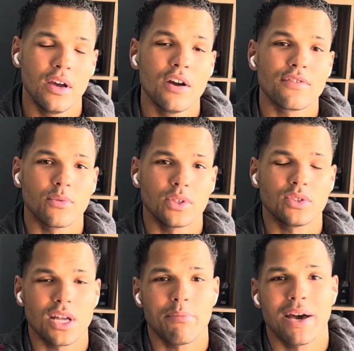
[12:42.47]
for when you
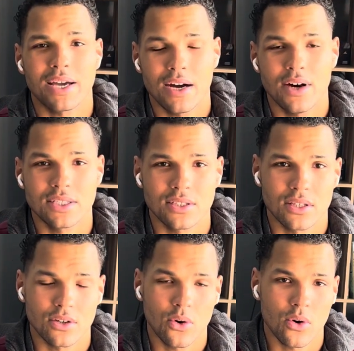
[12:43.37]
step back out onto the
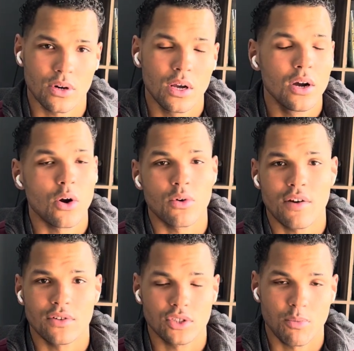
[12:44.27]
court or
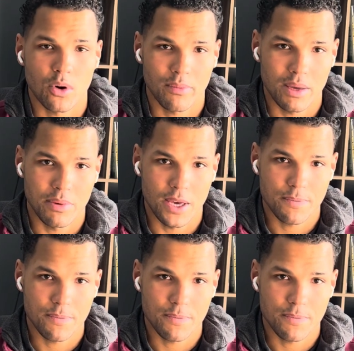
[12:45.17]
whatever sport may be.